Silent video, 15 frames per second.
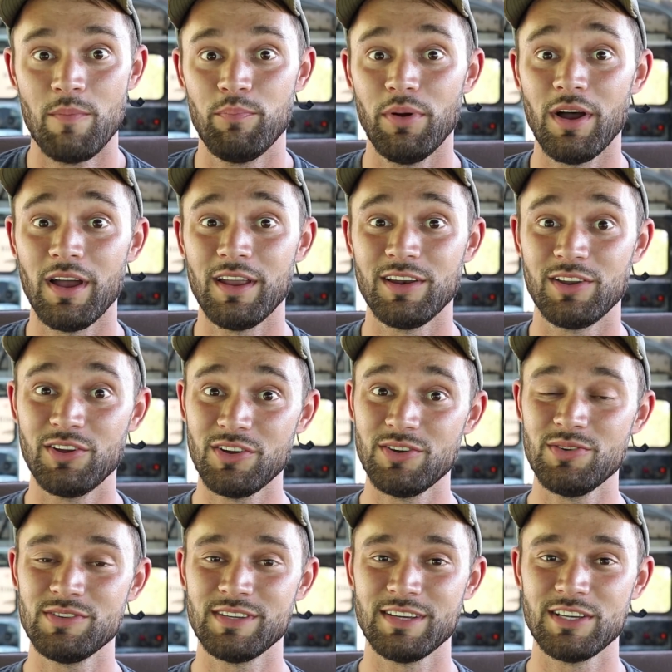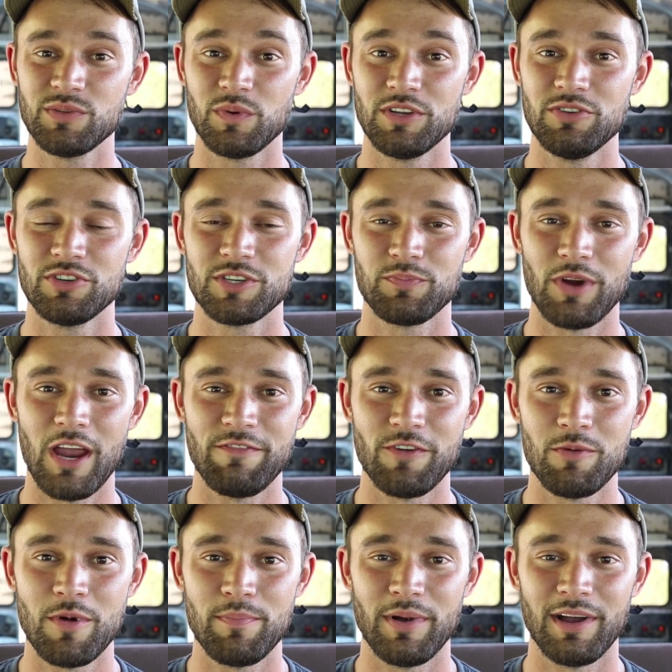But good news is when you spray
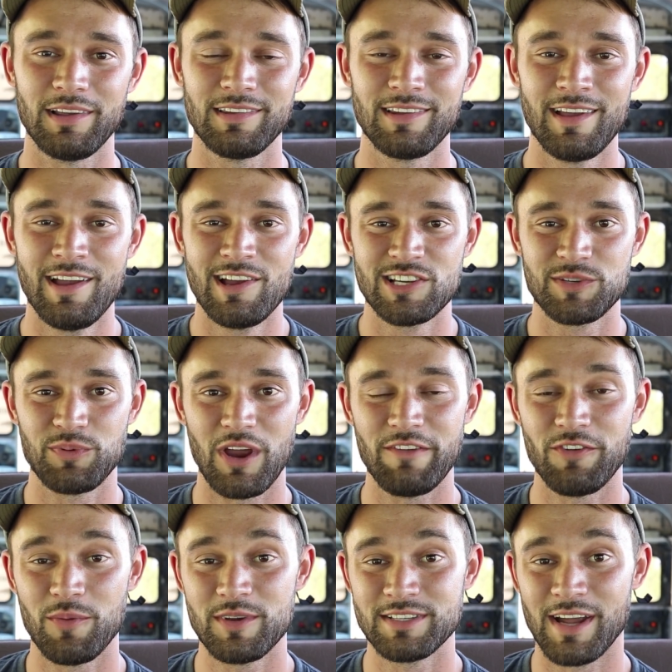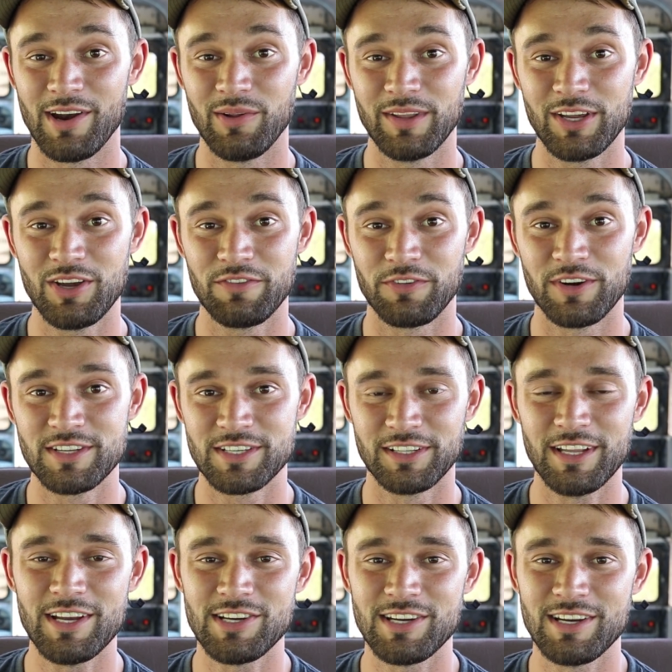foam a bus, spray foam is not only good for
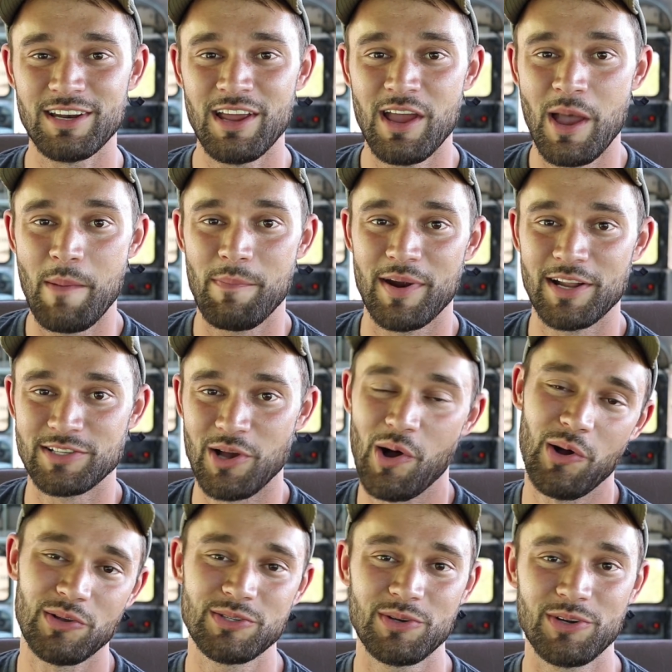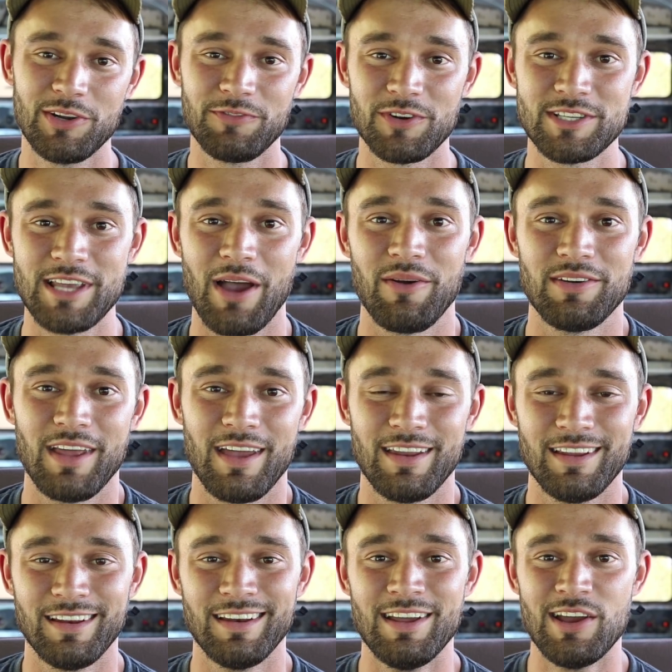insulation, but it's also good for sound
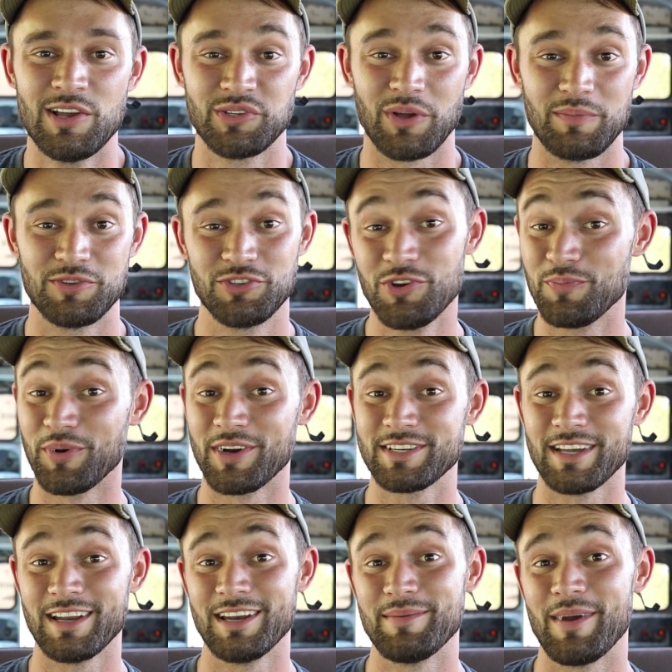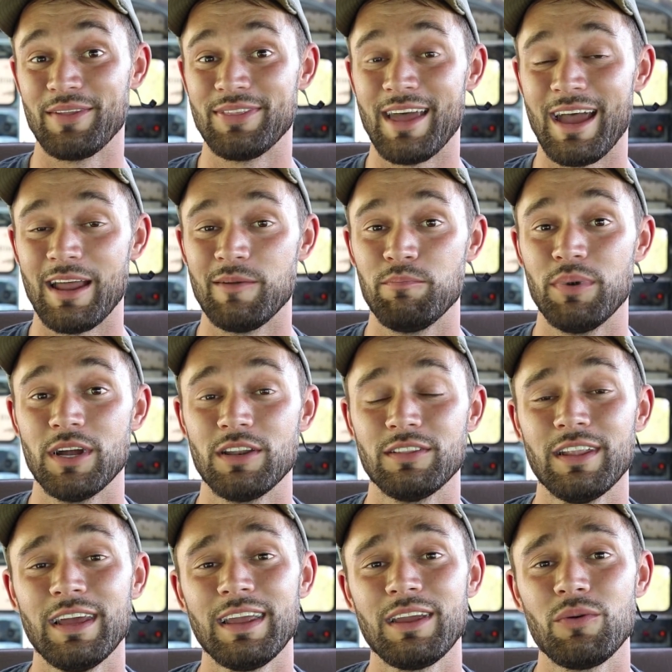deadening, so I'm super excited about that. But
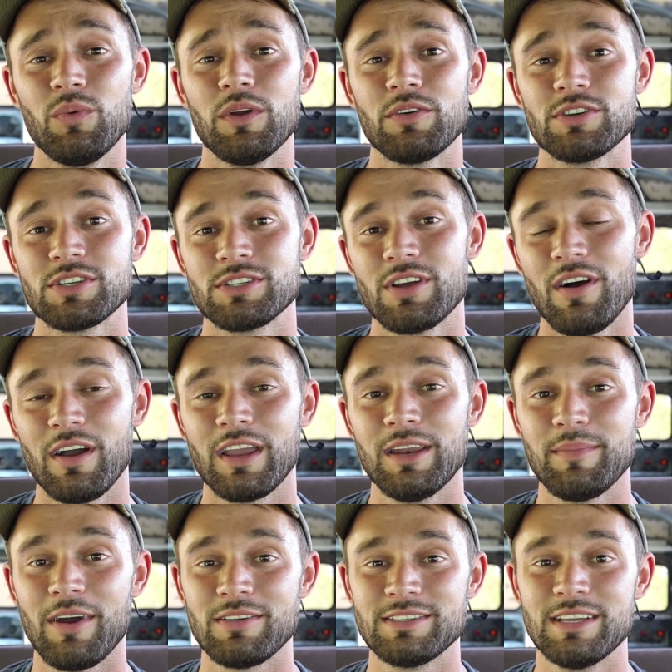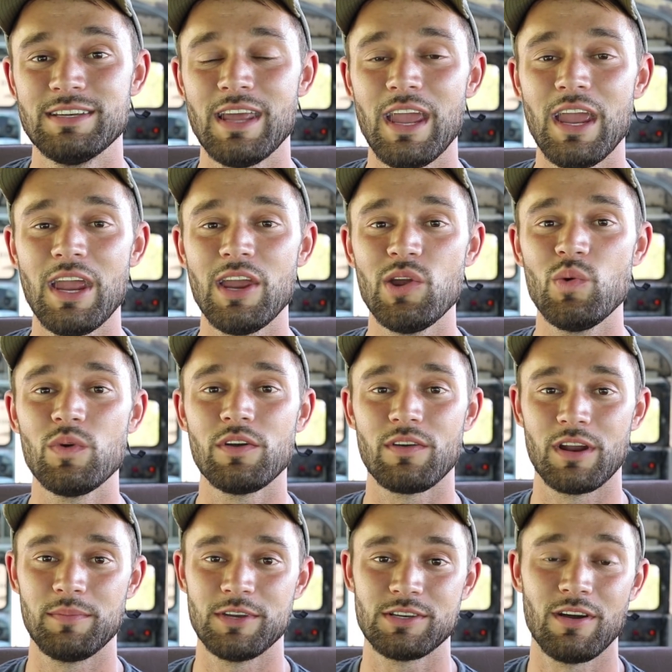like we were just talking about today, we are
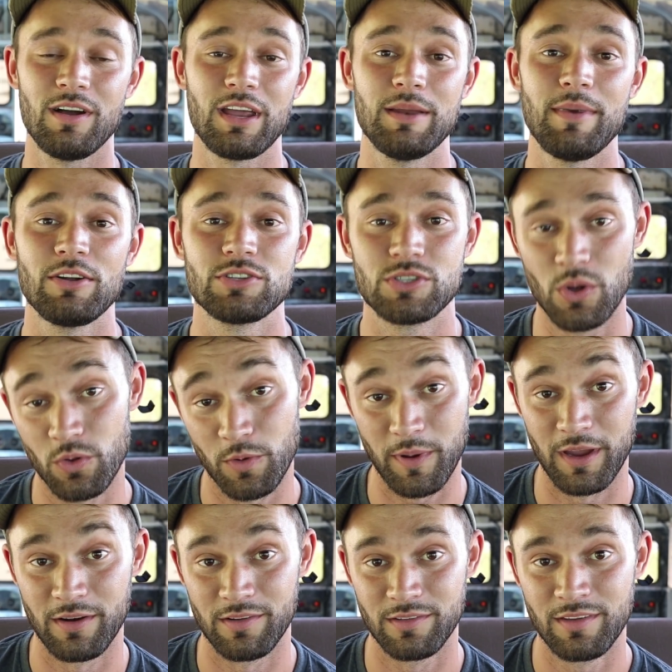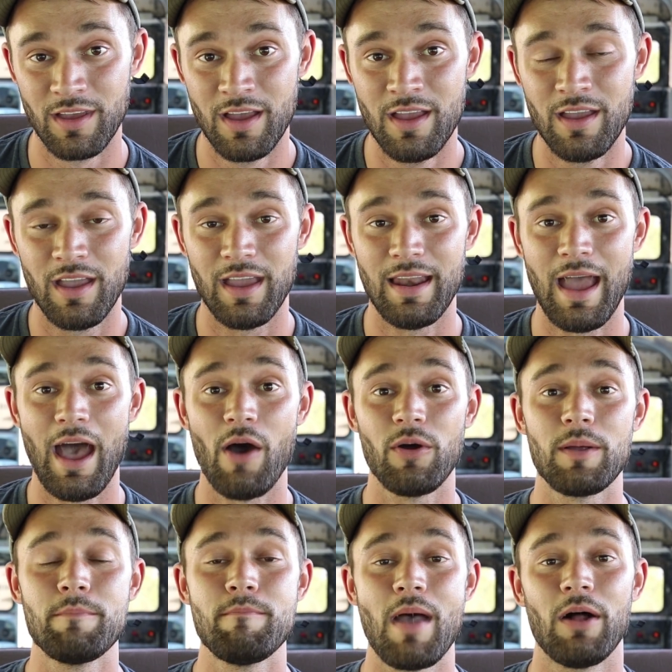gonna be talking about solar panels and how
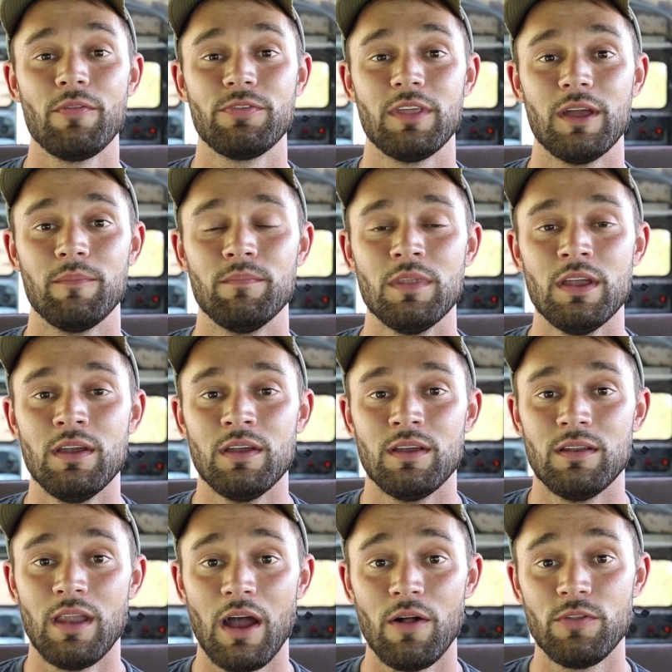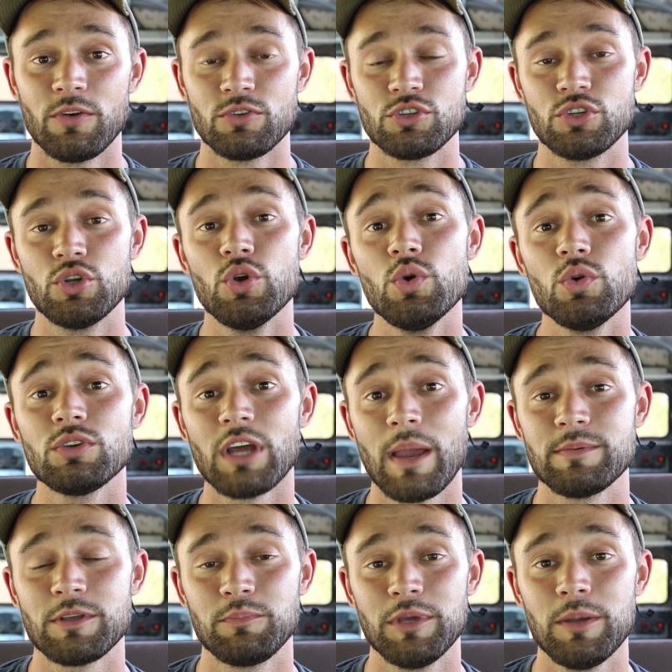to mount them. Now, there's two
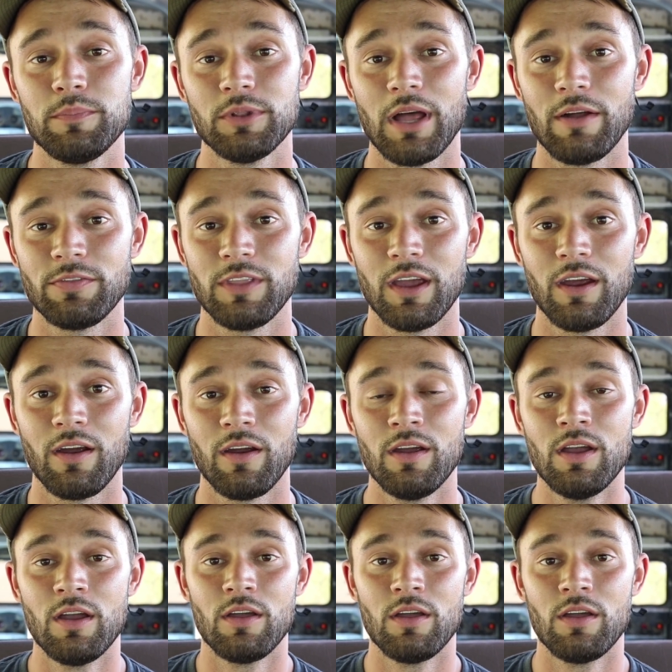types of people out there.